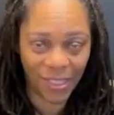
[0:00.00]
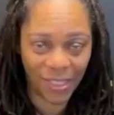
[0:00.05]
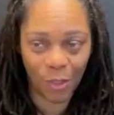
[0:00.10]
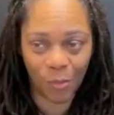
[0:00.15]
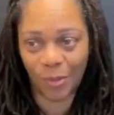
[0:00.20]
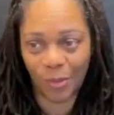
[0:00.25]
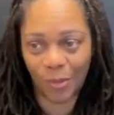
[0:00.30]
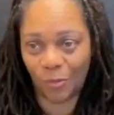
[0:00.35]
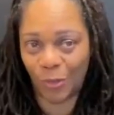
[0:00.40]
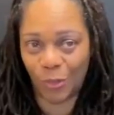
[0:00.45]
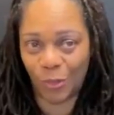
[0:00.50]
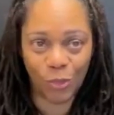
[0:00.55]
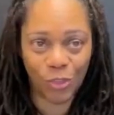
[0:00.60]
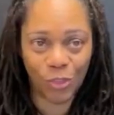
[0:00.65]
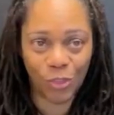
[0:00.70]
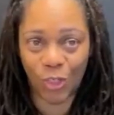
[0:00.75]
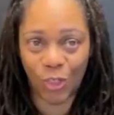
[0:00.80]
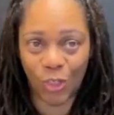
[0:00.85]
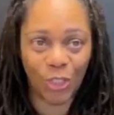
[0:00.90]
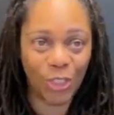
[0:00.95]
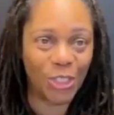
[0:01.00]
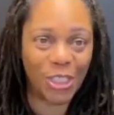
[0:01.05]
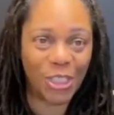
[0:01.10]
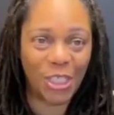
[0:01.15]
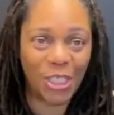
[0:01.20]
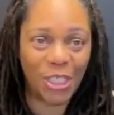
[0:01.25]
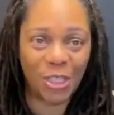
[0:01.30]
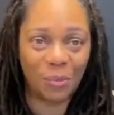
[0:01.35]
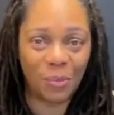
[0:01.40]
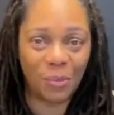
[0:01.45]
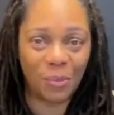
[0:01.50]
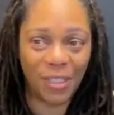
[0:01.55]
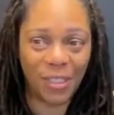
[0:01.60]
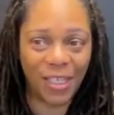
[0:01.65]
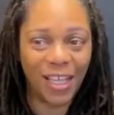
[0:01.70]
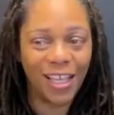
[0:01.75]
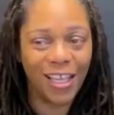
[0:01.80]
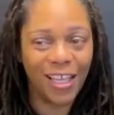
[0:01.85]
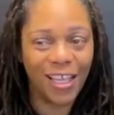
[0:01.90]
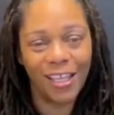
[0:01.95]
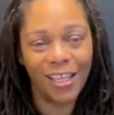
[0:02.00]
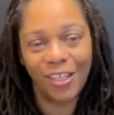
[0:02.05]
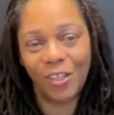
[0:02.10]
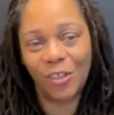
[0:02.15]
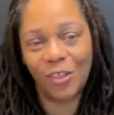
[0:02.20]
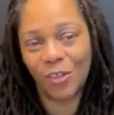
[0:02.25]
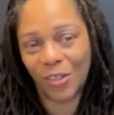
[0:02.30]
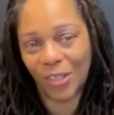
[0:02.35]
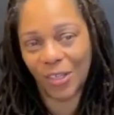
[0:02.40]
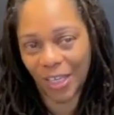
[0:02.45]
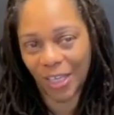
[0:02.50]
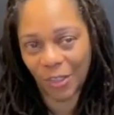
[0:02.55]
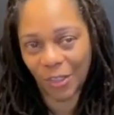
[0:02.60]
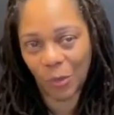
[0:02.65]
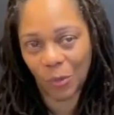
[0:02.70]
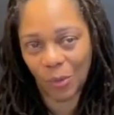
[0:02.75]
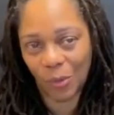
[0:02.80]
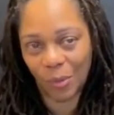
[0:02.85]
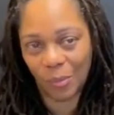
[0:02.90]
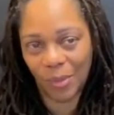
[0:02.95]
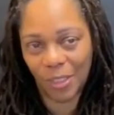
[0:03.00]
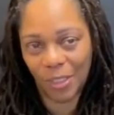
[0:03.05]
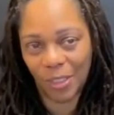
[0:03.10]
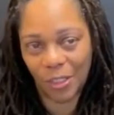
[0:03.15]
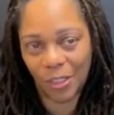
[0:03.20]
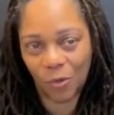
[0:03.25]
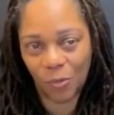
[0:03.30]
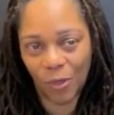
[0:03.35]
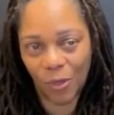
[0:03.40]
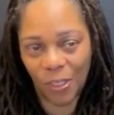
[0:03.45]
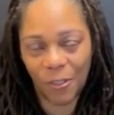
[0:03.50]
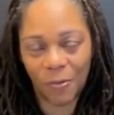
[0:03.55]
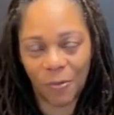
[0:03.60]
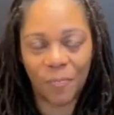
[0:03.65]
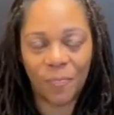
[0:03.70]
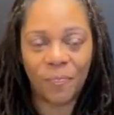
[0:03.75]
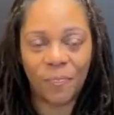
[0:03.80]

there, but when you start looking at the money, you're kind of throwing money away.